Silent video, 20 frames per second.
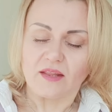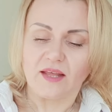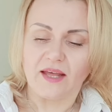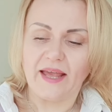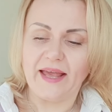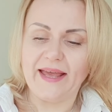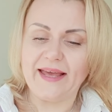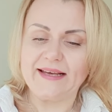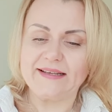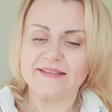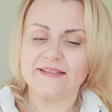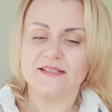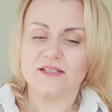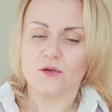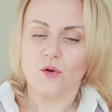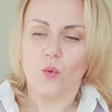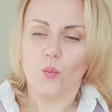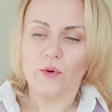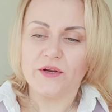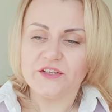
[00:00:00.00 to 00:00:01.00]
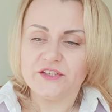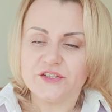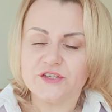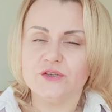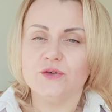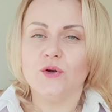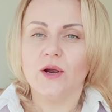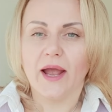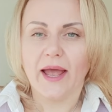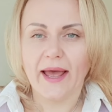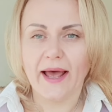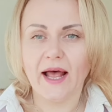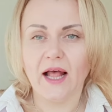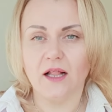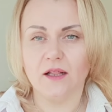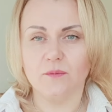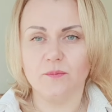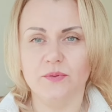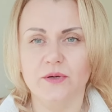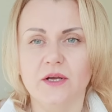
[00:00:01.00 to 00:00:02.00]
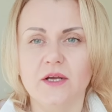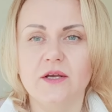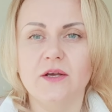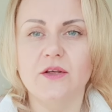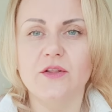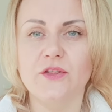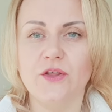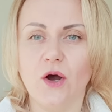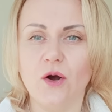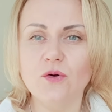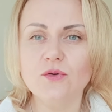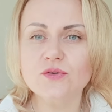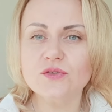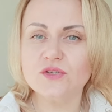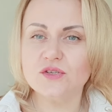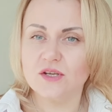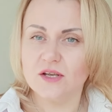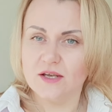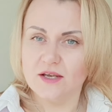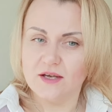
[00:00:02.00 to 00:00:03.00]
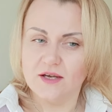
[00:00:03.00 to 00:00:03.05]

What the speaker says: And we do help those